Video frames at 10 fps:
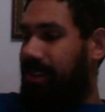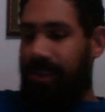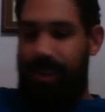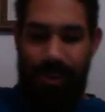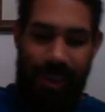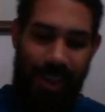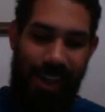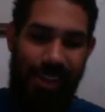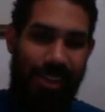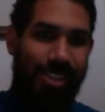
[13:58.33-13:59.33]
okay,
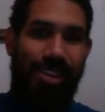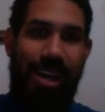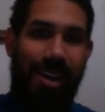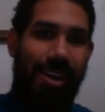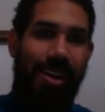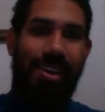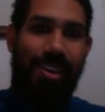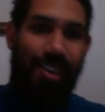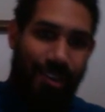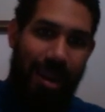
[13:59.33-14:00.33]
I could try to
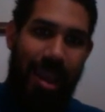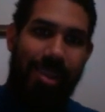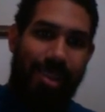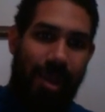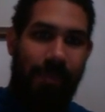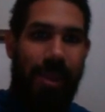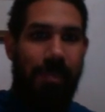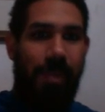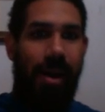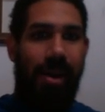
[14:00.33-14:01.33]
create something,
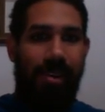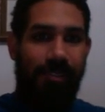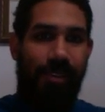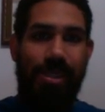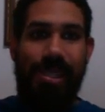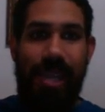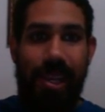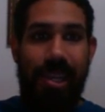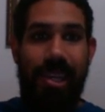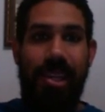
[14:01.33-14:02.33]
but
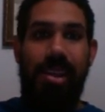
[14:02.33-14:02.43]
unfortunately,